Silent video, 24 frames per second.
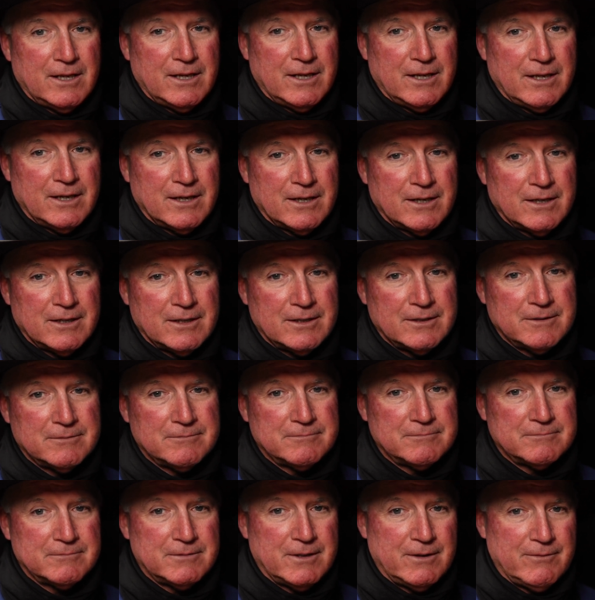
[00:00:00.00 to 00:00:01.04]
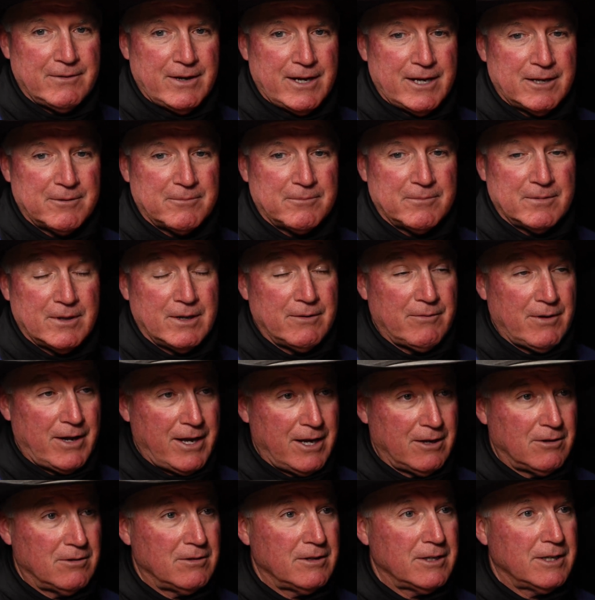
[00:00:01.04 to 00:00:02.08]
And if I
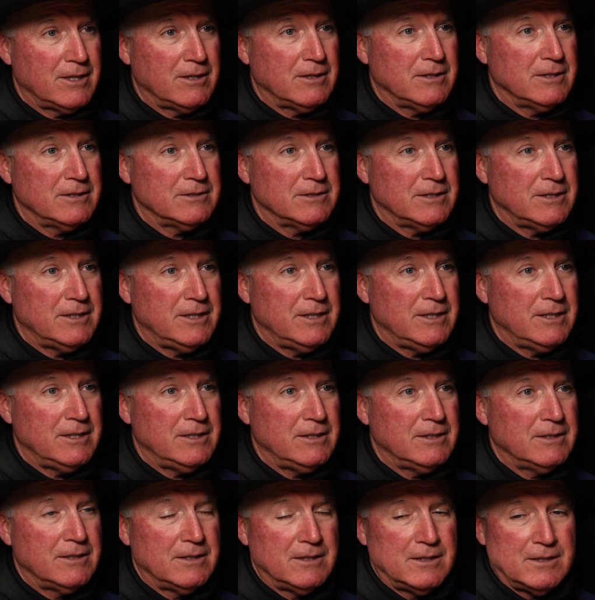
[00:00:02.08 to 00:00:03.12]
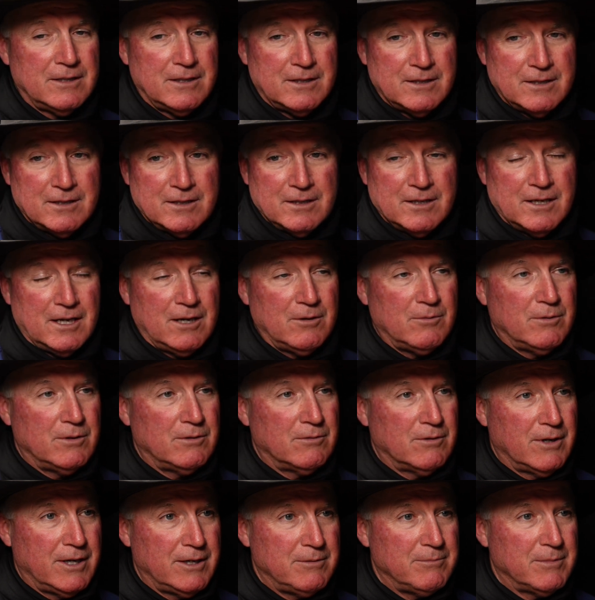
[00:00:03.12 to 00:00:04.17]
had all the geldings I needed, I
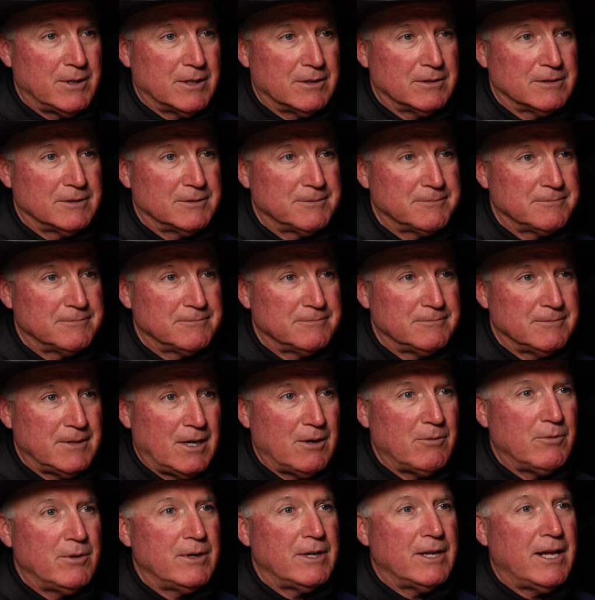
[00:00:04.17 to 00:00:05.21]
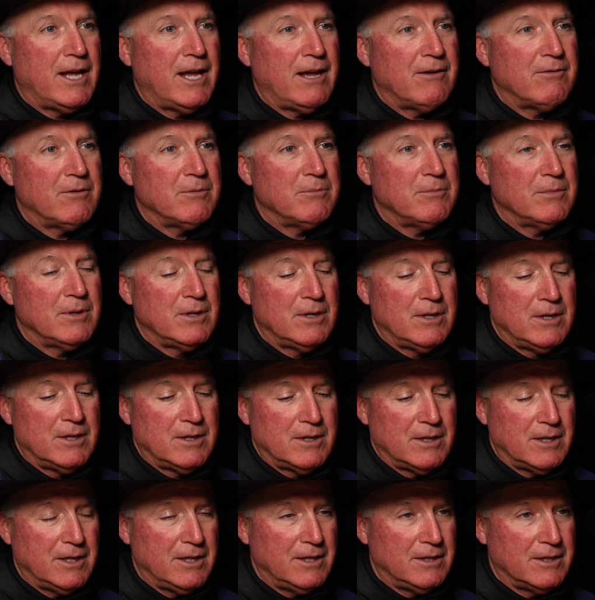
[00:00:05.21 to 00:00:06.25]
wouldn't ride mares. I wouldn't have them
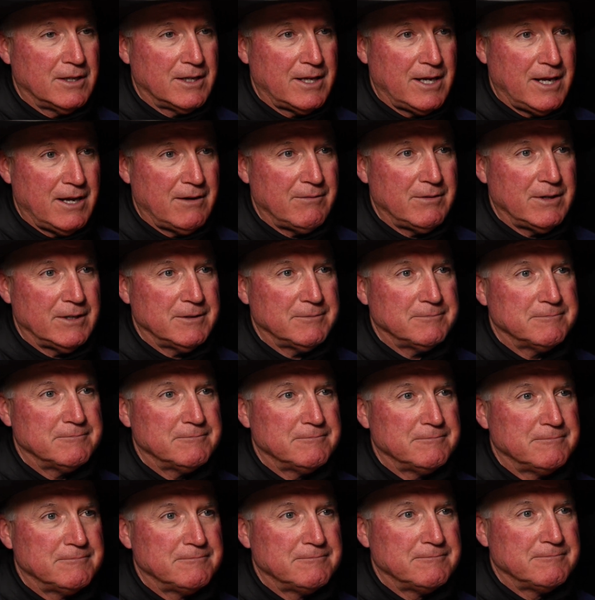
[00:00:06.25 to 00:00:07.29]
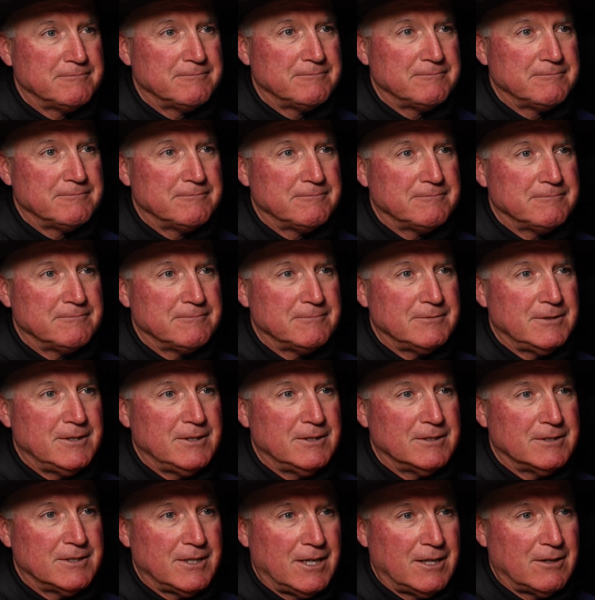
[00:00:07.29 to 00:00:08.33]
in the cabbie, in
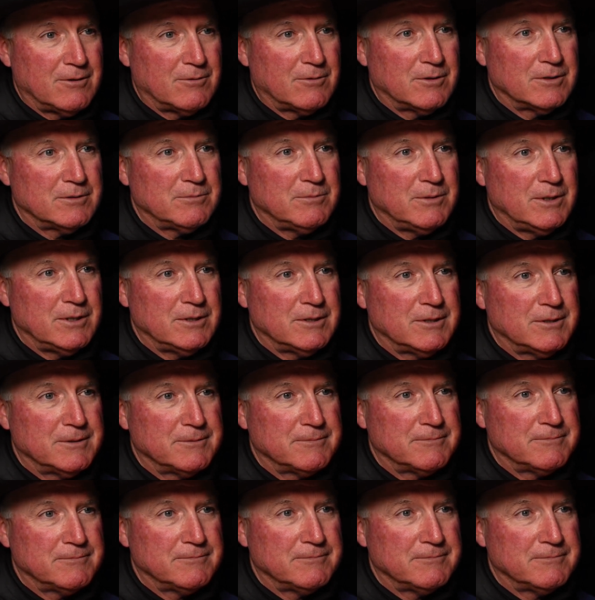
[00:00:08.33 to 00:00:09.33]
the saddle horse bunch.